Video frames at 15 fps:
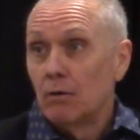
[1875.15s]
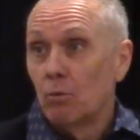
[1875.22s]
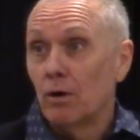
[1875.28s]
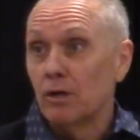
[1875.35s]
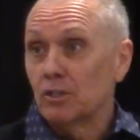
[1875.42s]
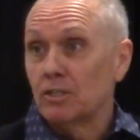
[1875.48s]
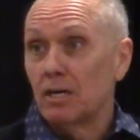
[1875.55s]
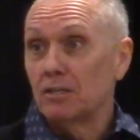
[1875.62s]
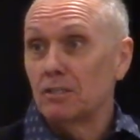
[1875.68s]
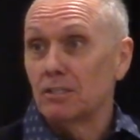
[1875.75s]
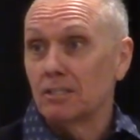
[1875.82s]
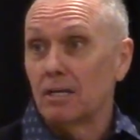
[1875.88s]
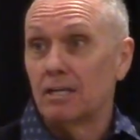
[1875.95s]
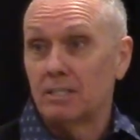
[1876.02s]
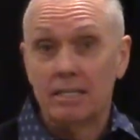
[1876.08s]
where such and
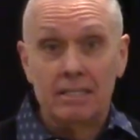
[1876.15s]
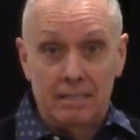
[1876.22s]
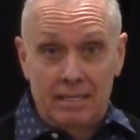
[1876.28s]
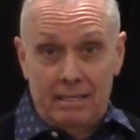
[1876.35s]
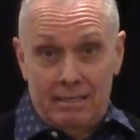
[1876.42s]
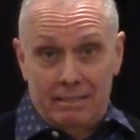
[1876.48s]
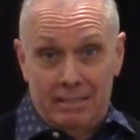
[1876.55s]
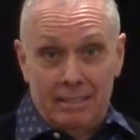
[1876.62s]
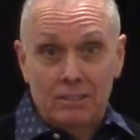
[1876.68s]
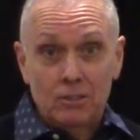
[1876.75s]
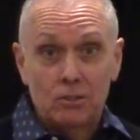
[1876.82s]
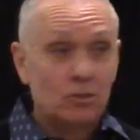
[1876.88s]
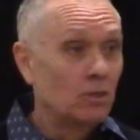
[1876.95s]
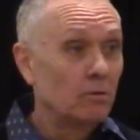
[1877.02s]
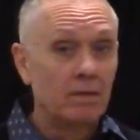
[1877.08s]
such, and this
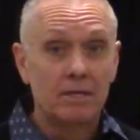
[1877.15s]
is true.